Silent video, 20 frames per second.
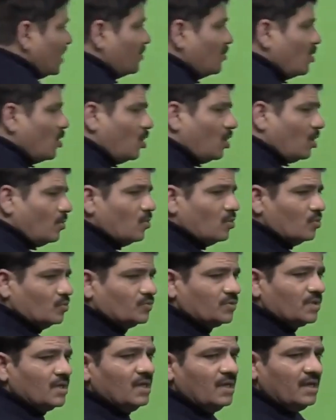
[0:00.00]
some
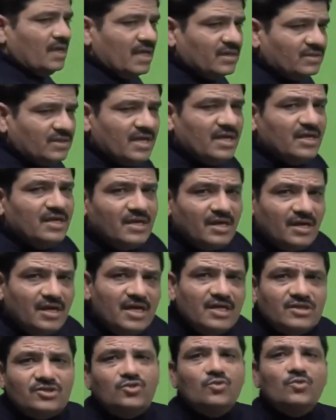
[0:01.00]
hormones is
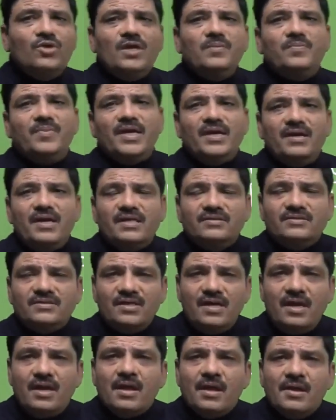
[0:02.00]
increased during
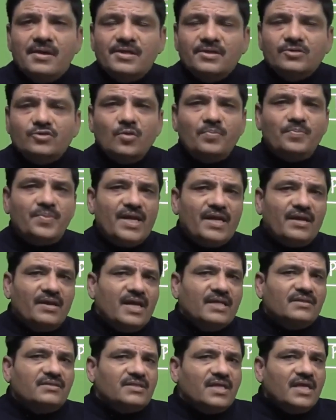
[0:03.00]
pregnancy. So
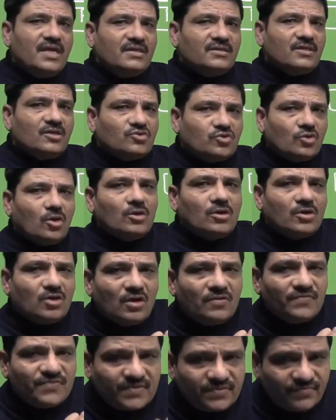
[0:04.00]
pregnancy is a sort
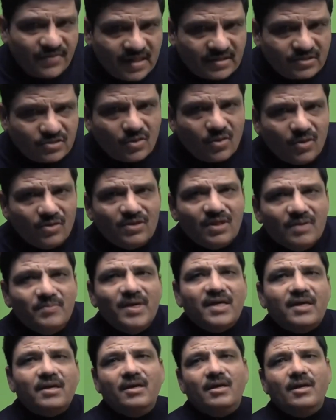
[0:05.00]
of stress on the
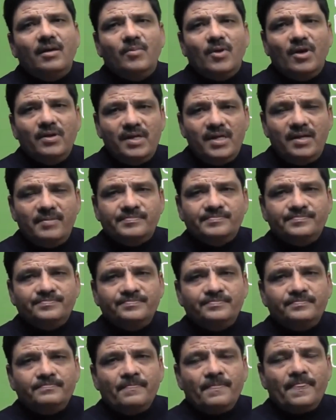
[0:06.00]
maternal body,
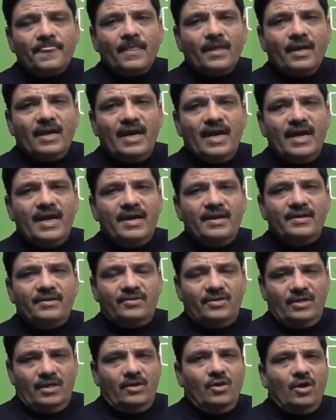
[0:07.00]

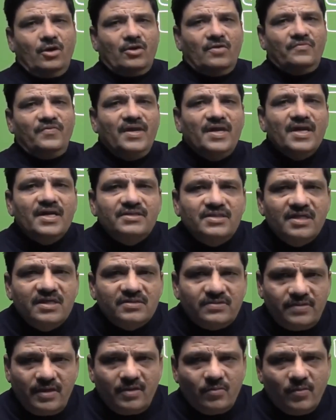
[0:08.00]
and a lot of energy
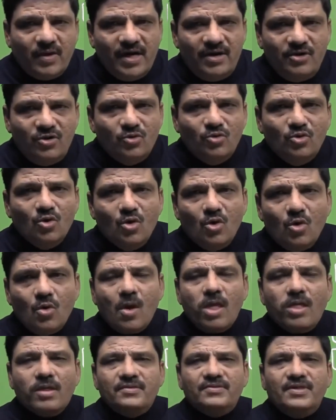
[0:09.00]
is required. You
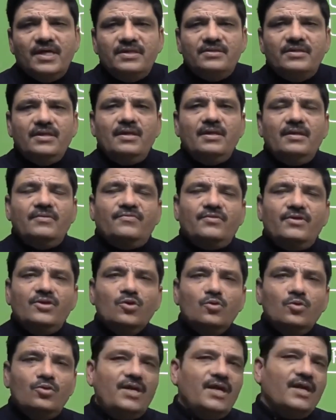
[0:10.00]
know that the
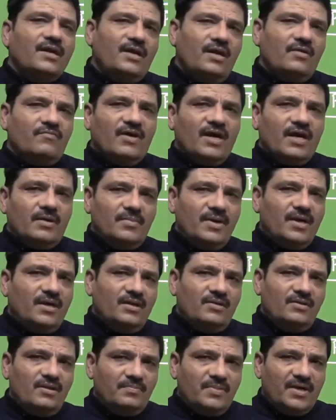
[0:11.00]
nutrient requirement
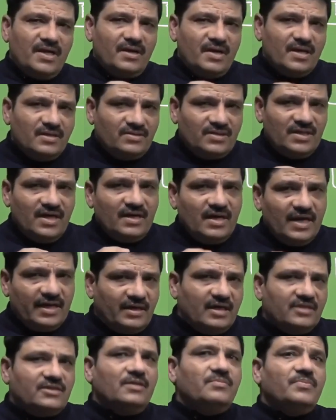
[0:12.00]
in the pregnancy and
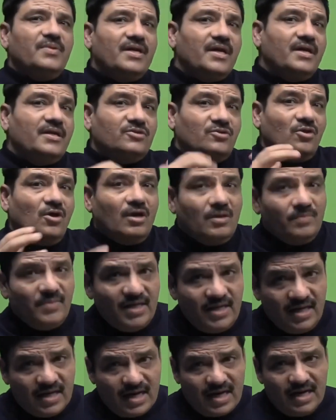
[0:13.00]
lactation period is
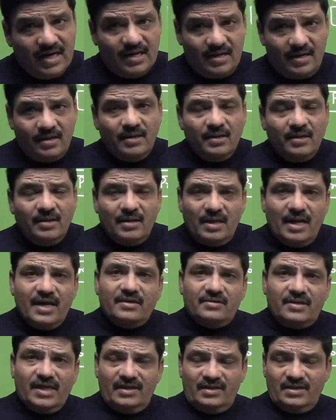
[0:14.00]
normally higher,
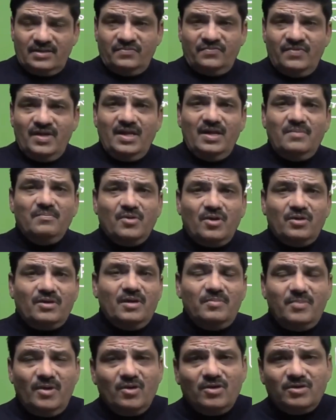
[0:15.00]
and that is very
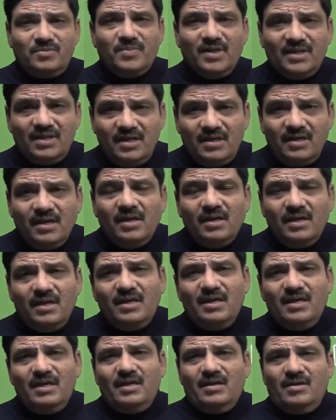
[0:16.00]
important because mother
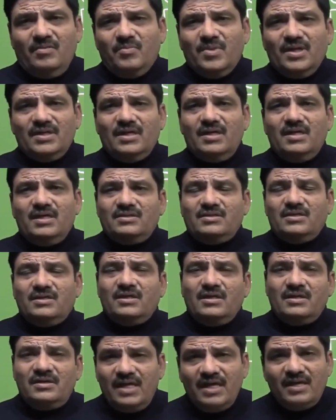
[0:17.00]
is
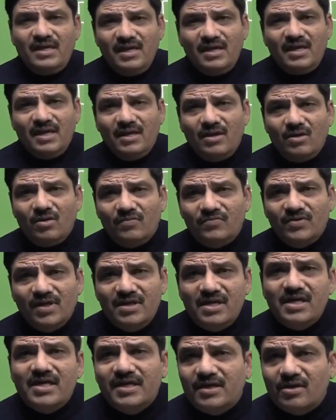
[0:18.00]
taking care of the
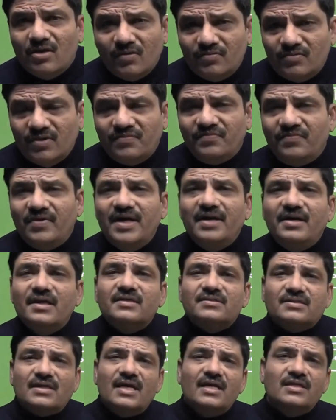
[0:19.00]
need of the
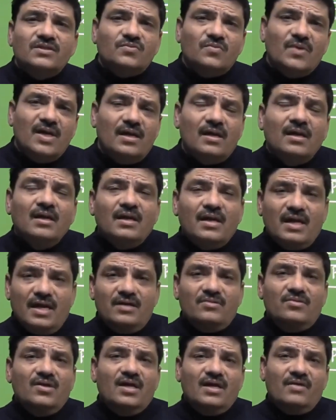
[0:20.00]
fetus as well,
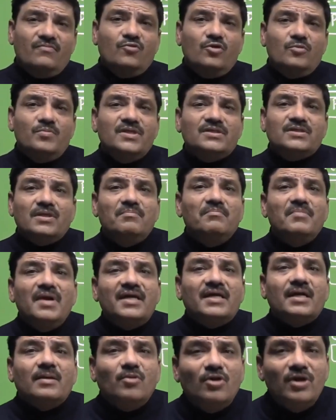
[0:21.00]
and there would be some
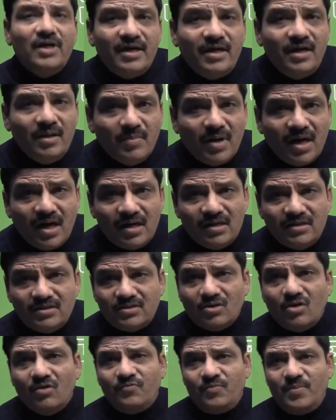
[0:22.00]
metabolic
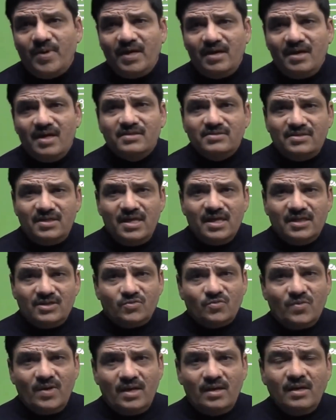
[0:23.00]
demands of pregnancy
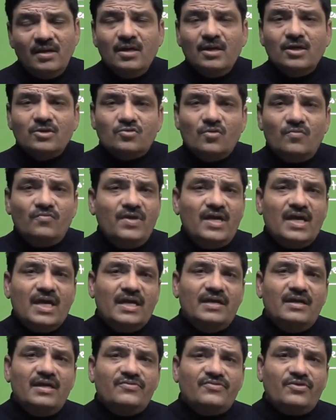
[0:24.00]
as well. So we
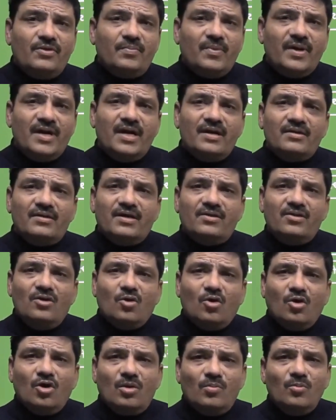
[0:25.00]
anticipate that the
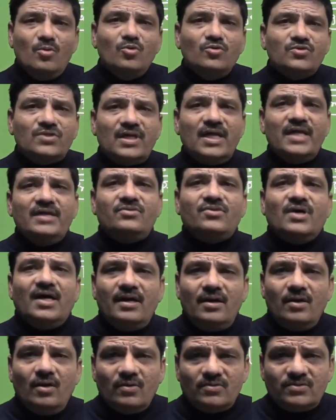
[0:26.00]
hormones like
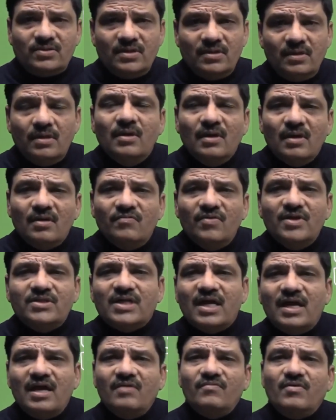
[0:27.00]
thyroxine,
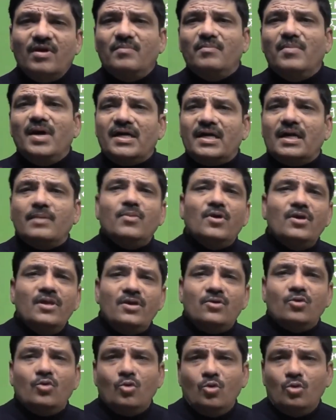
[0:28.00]
which have a
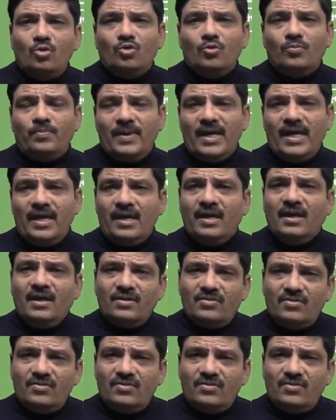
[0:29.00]
metabolic role to play,